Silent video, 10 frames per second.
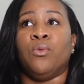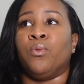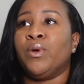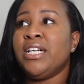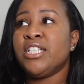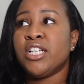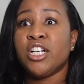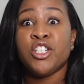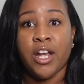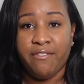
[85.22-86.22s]

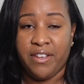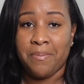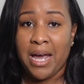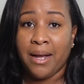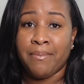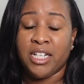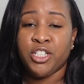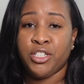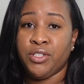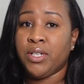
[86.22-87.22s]
Research a Vbac. Make
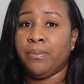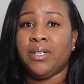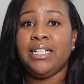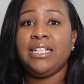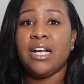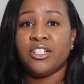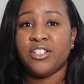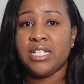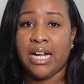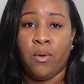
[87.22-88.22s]
sure you completely
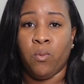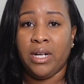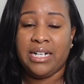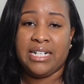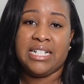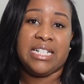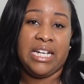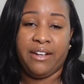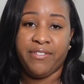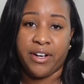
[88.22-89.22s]
understand what it is
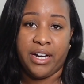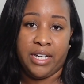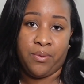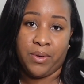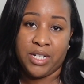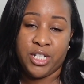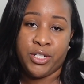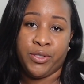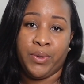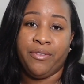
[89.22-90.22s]
and if there are any risks
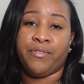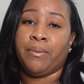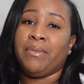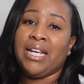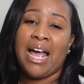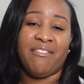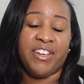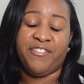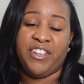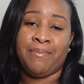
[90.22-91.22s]
to it. For me, having
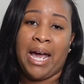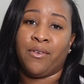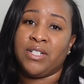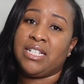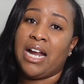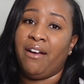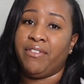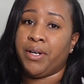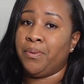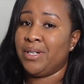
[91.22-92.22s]
a Vbac was not
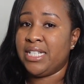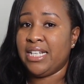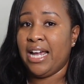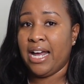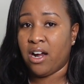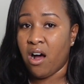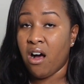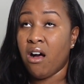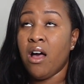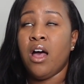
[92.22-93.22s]
very risky at
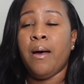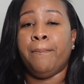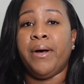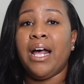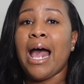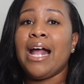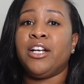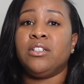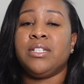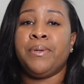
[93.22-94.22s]
all, but I
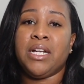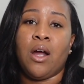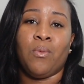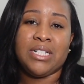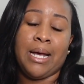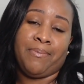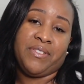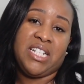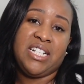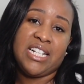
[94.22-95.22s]
know depending on what type of
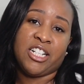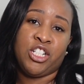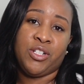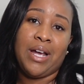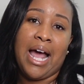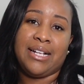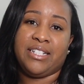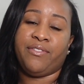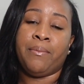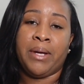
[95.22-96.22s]
C-section you had,
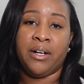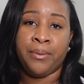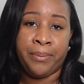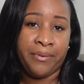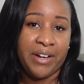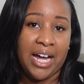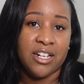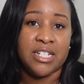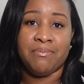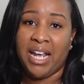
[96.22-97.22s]
different medical
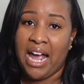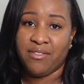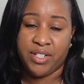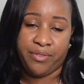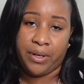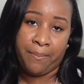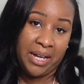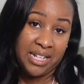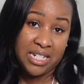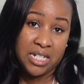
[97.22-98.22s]
providers may have different
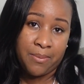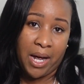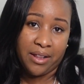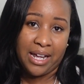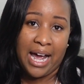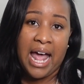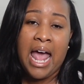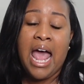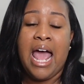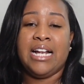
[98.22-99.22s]
opinions about that,
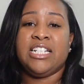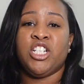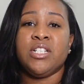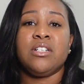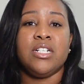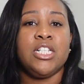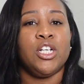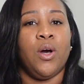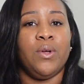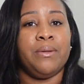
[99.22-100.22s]
and it's just good to
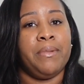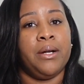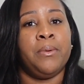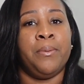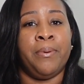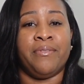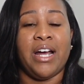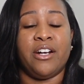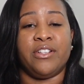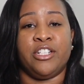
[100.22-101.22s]
go with the medical
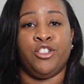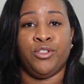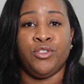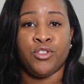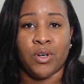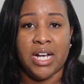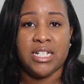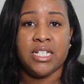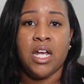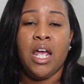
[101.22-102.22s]
provider that you
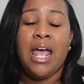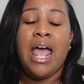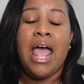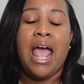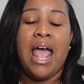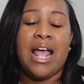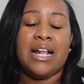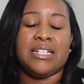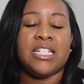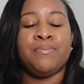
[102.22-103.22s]
trust
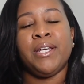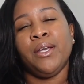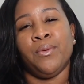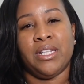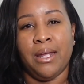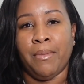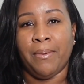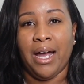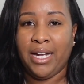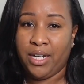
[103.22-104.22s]
and speaking with them
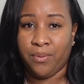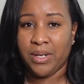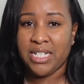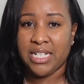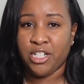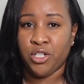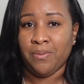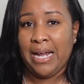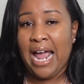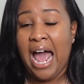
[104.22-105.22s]
about any risks that you
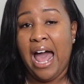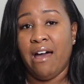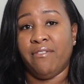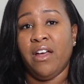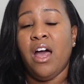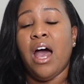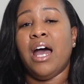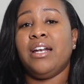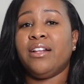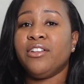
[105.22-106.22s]
may have.
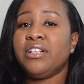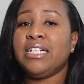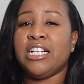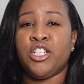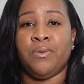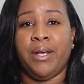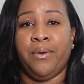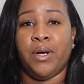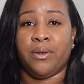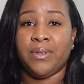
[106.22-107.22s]
Another thing that you may
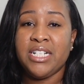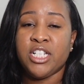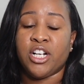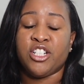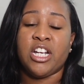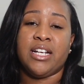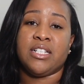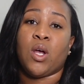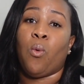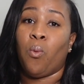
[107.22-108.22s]
want to research
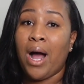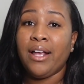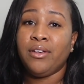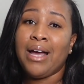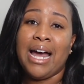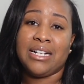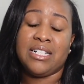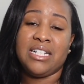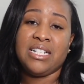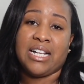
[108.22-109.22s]
is why you had a
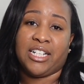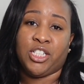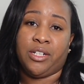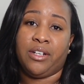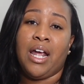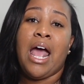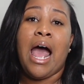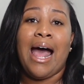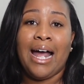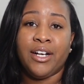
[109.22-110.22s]
C-section.
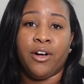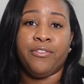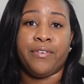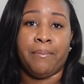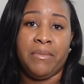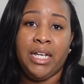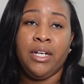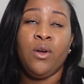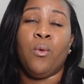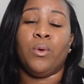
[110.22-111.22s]
I know for
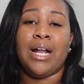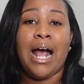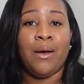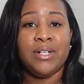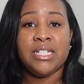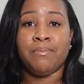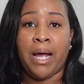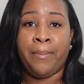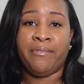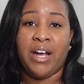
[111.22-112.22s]
me, when I went to
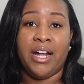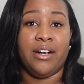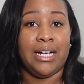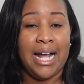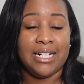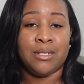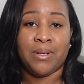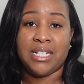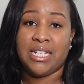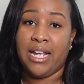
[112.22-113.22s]
my provider and I
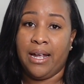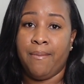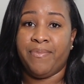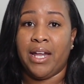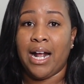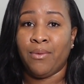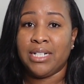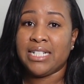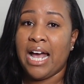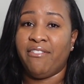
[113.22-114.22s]
expressed to him that I
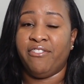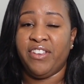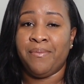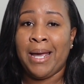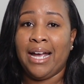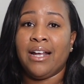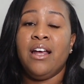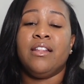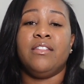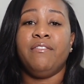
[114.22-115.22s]
wanted to have a Vbac,
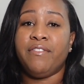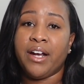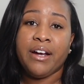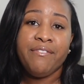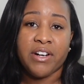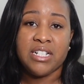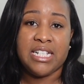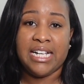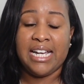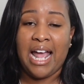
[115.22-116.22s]
the very first
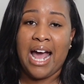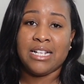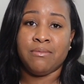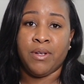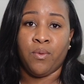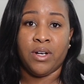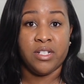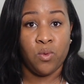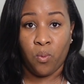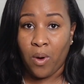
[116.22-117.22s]
thing he asked me
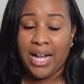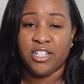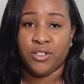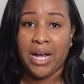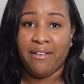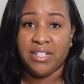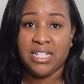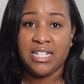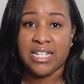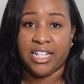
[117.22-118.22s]
was, why did you have a
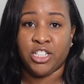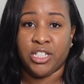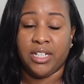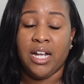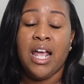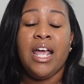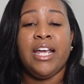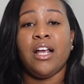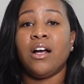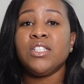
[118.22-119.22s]
C-section?
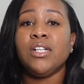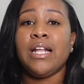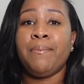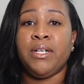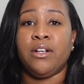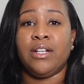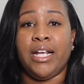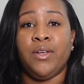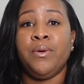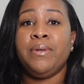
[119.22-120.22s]
He also let me know
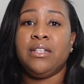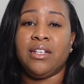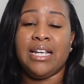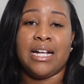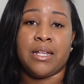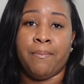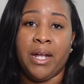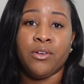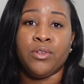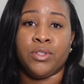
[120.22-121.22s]
that he would be looking at the
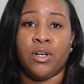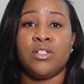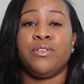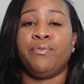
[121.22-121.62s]
medical notes